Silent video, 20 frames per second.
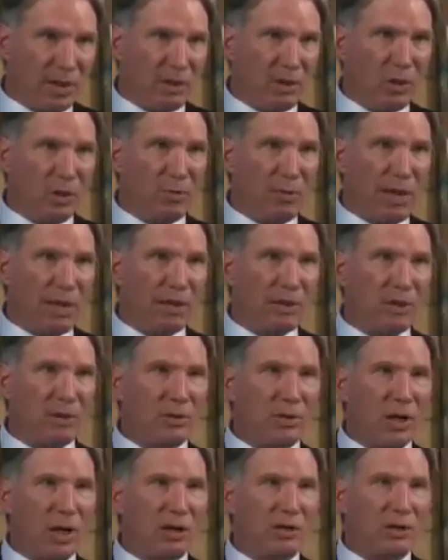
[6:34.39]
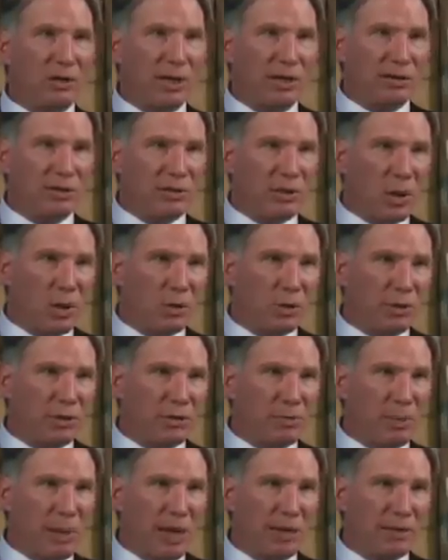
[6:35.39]
Your medical doctor has no
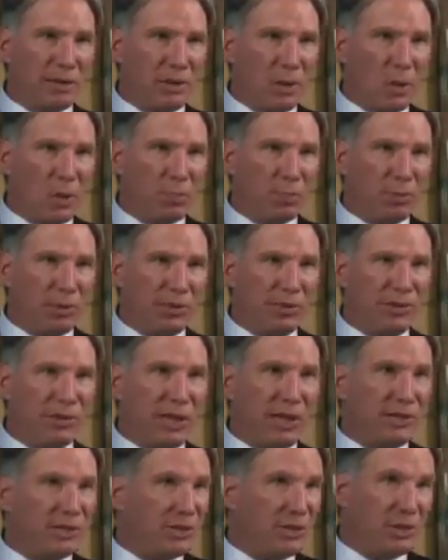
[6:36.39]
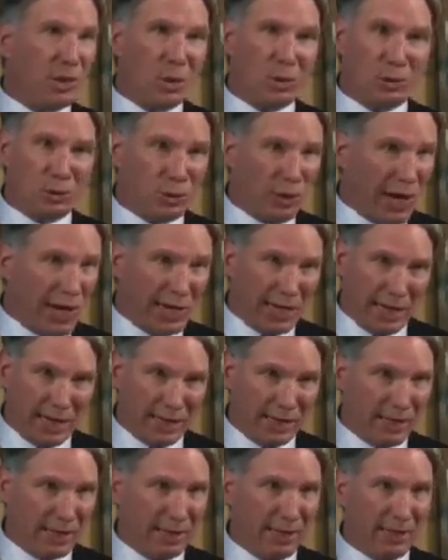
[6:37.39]
respect, no appreciation, no
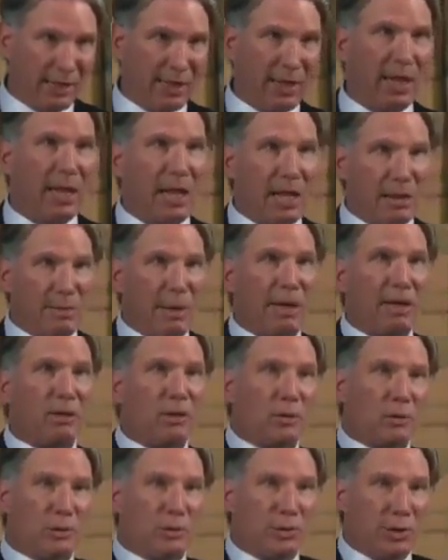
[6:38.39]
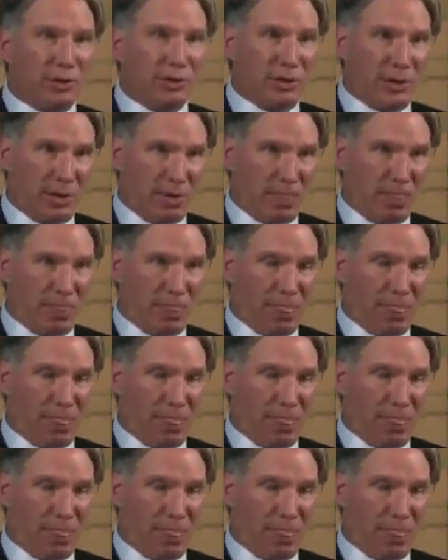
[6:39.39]
training in medical nutrition.